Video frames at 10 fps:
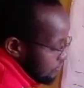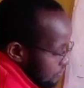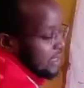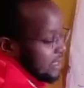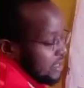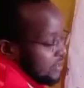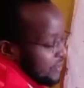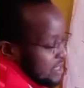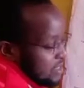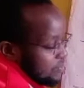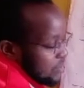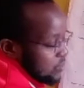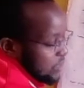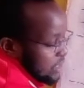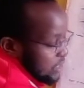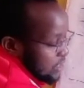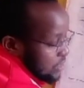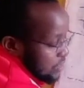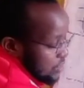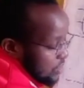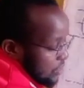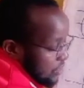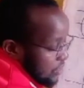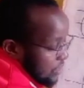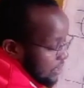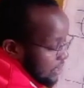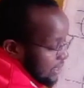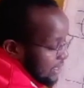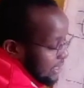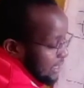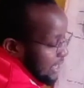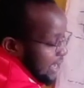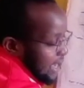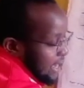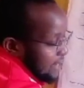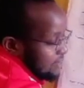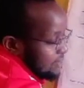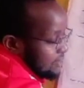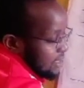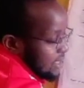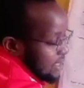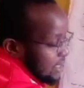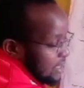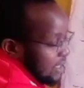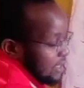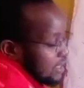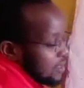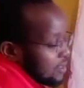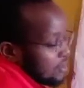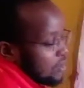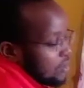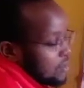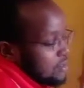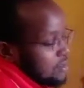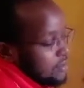The difference between do and ti, the leading note,